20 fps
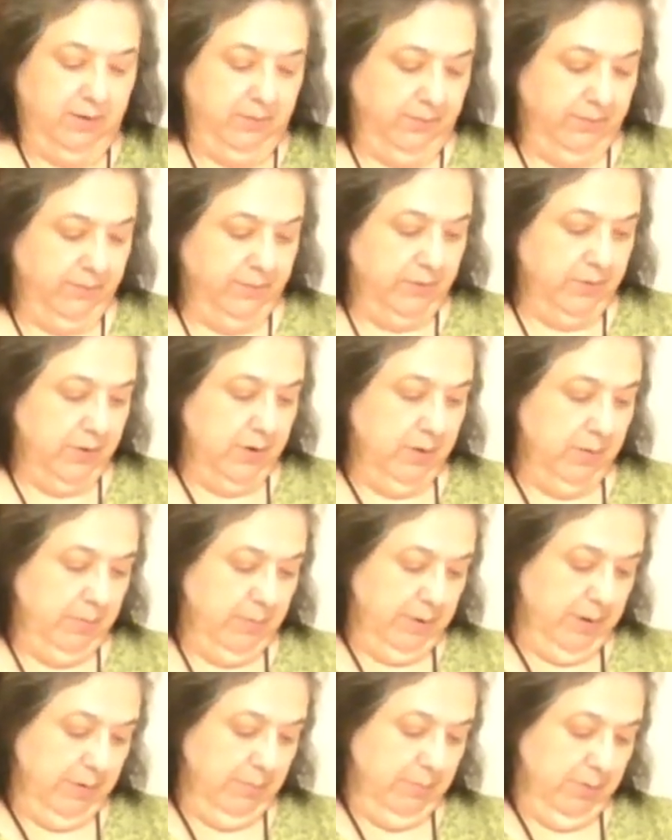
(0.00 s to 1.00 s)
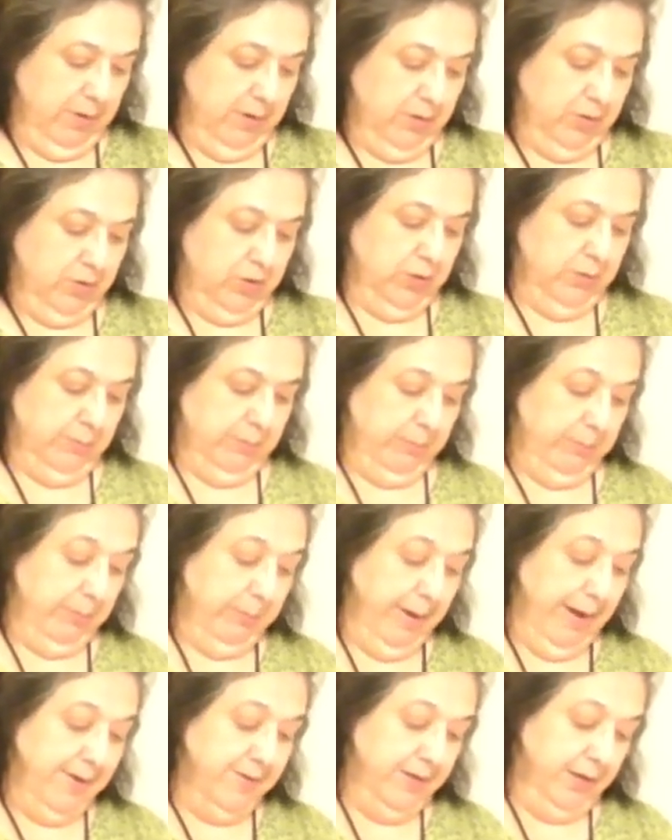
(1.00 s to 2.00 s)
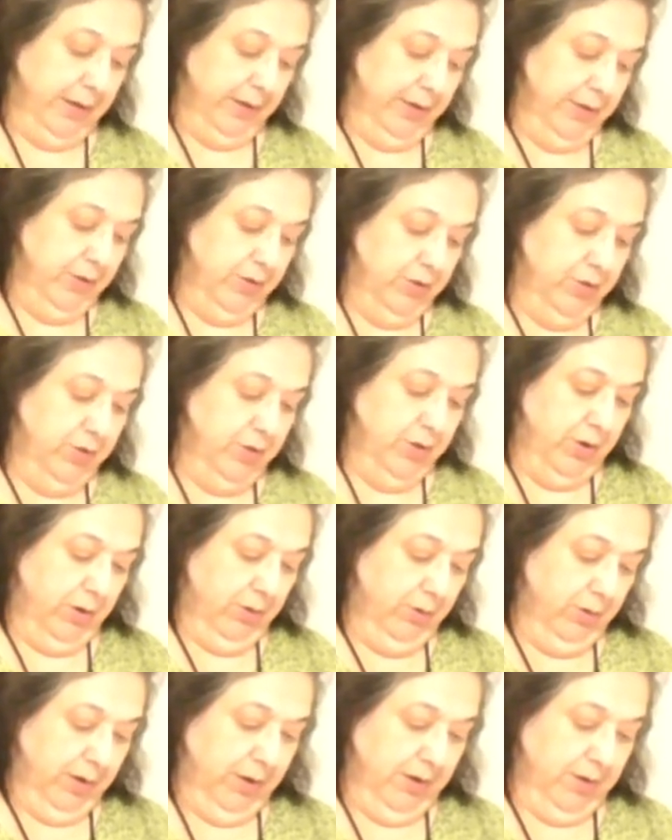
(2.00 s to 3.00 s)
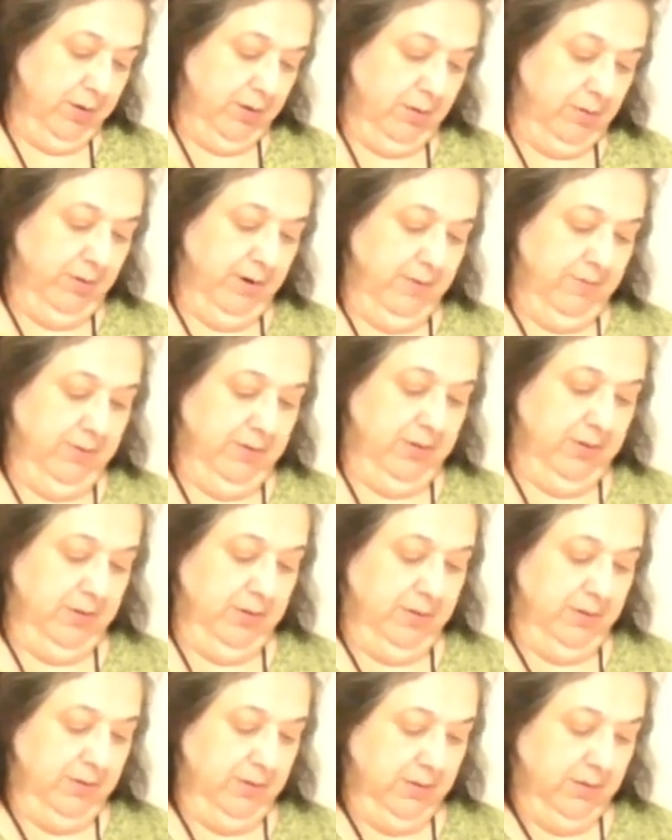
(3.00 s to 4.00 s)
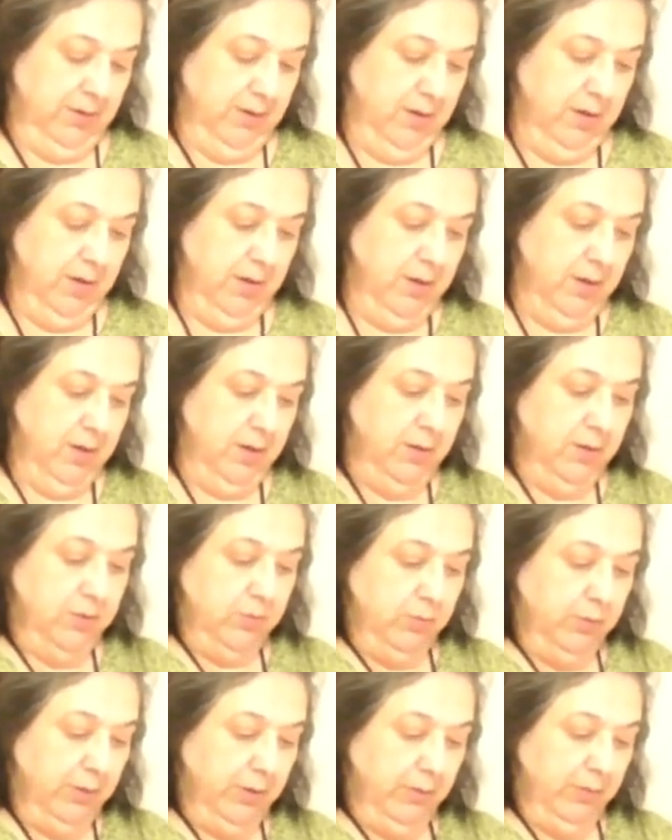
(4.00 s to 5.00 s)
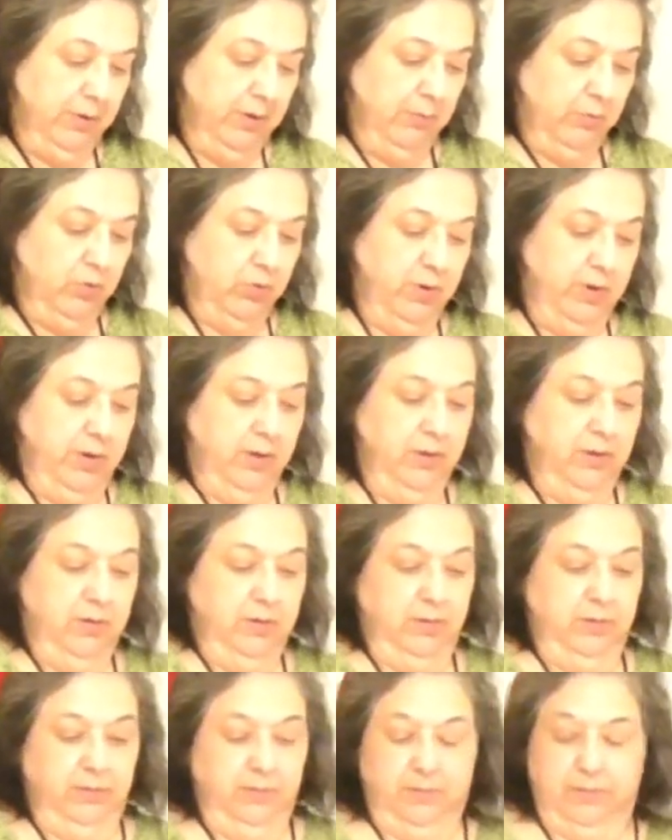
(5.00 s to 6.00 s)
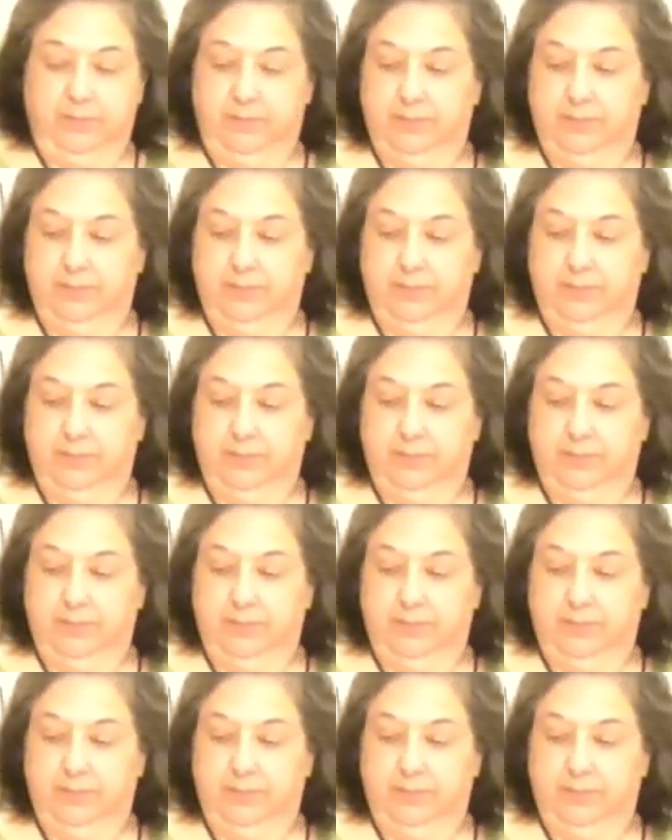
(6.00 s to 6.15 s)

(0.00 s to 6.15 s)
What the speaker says: from it being just basically just dirty in the crevices. Is really what I'm trying to do.